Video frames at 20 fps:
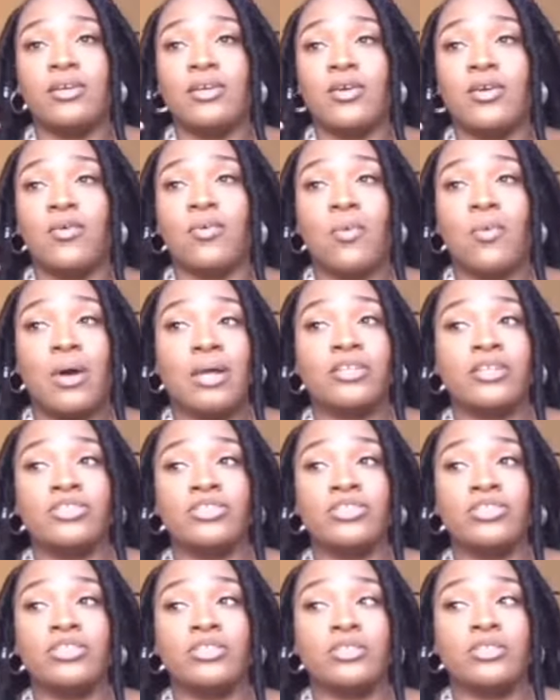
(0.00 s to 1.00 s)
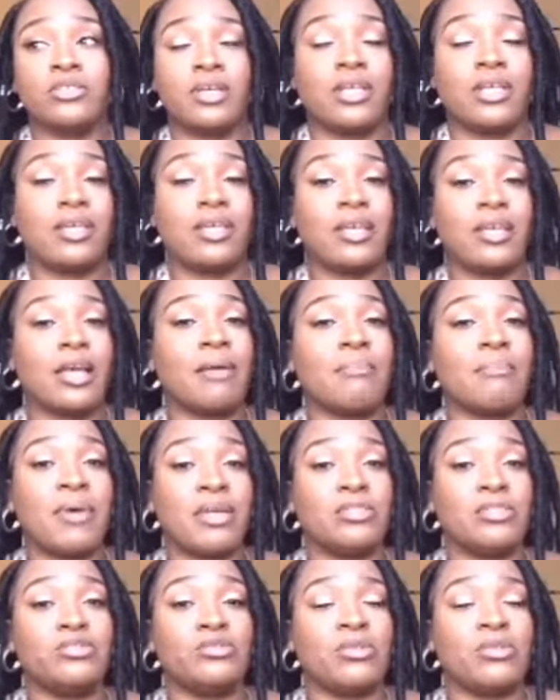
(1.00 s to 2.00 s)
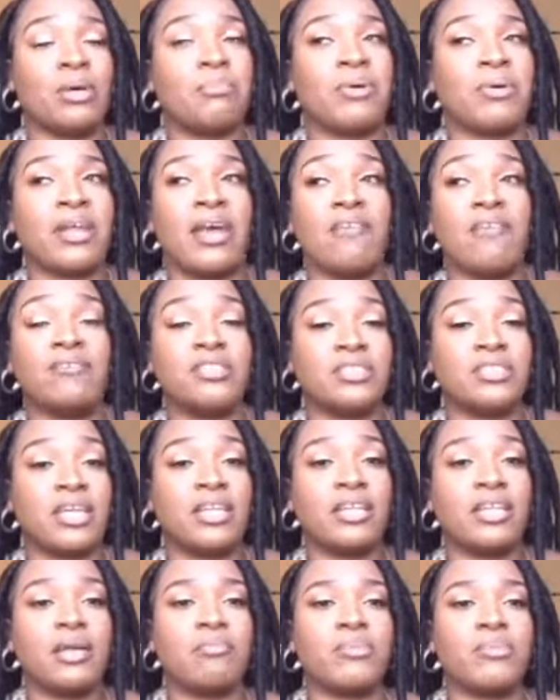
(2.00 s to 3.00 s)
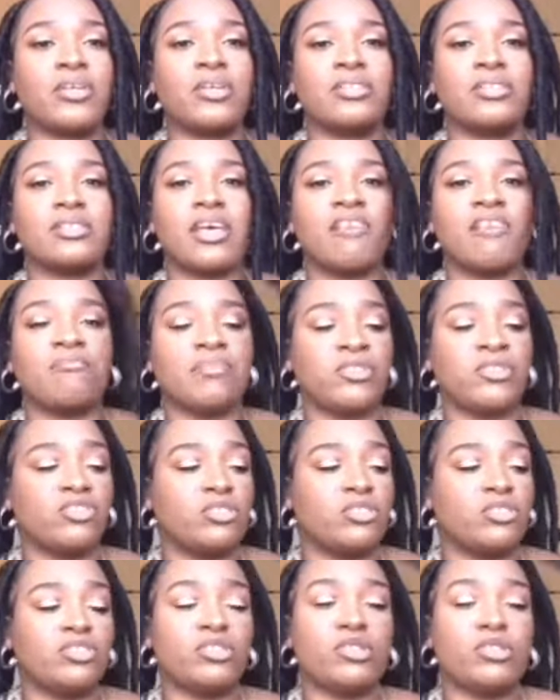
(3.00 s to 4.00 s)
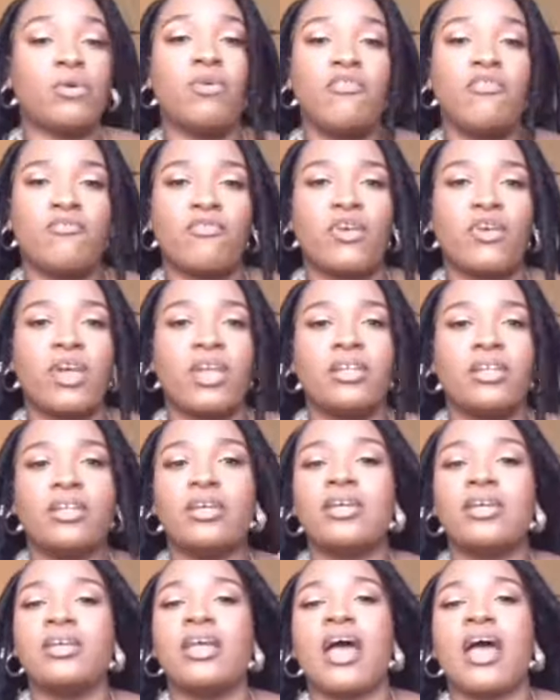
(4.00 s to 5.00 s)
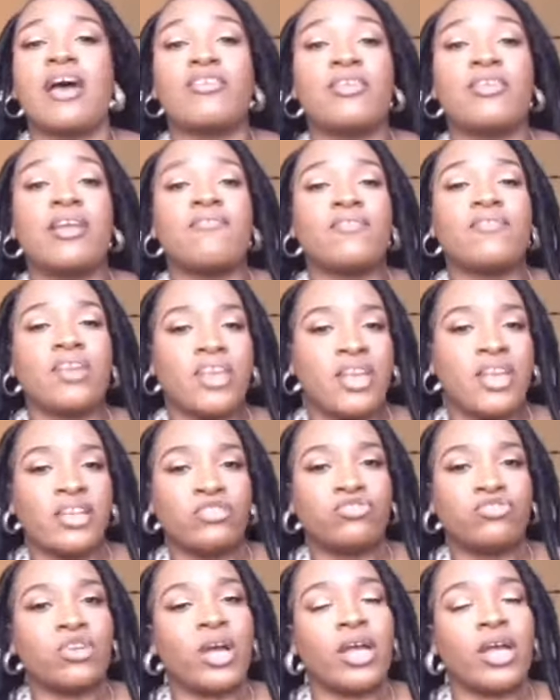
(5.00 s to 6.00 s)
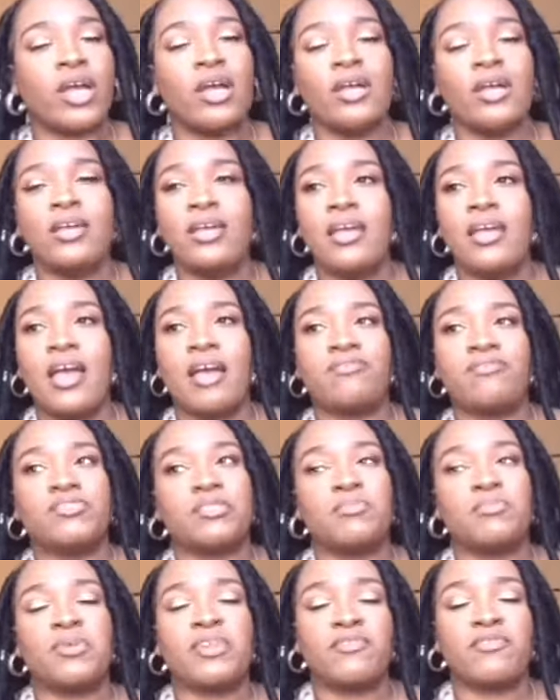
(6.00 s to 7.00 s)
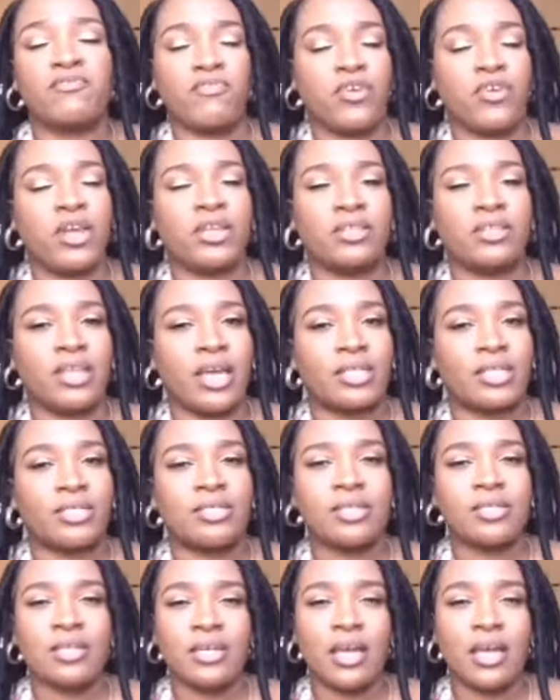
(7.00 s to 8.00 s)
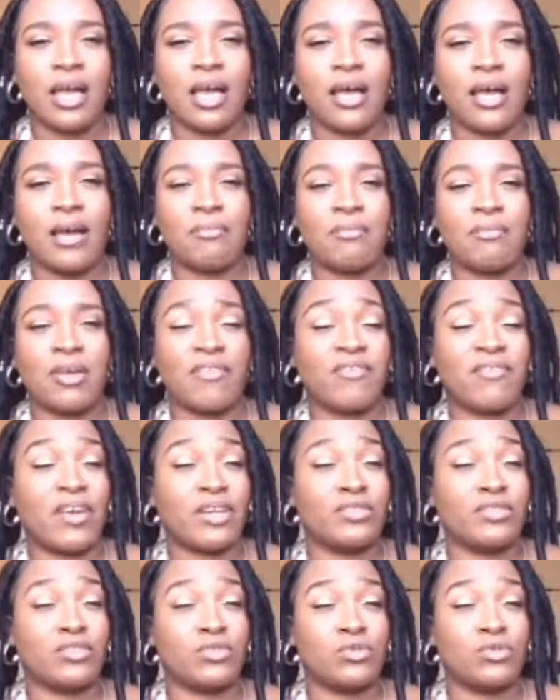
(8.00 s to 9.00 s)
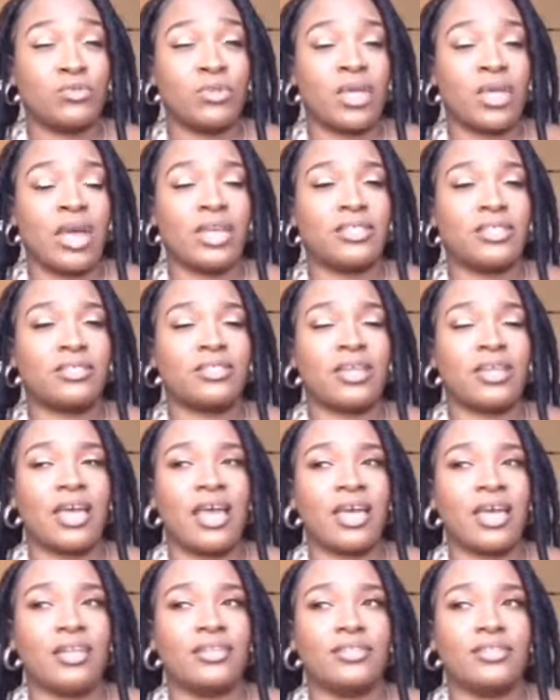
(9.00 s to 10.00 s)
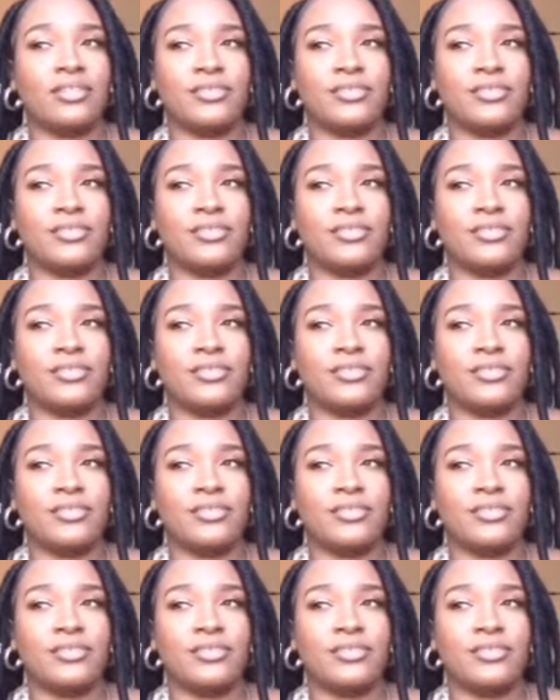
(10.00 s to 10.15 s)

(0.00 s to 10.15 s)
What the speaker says: wash. I think I might do that, but I haven't done that because I've been so afraid I don't have a hair dryer. I've just been afraid that if I do that and